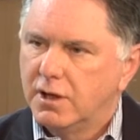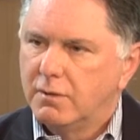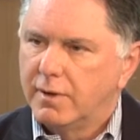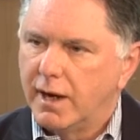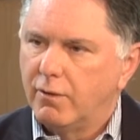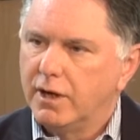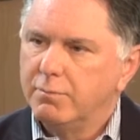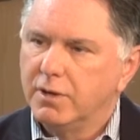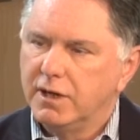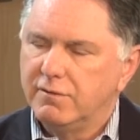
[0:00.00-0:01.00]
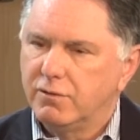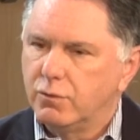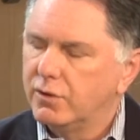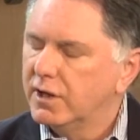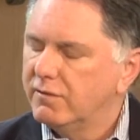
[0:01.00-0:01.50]
but I really believe if we'll
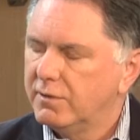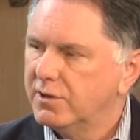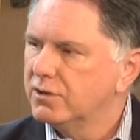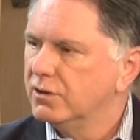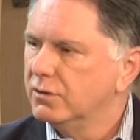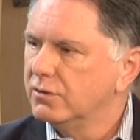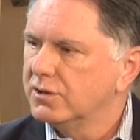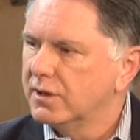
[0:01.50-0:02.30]
give him the tools and the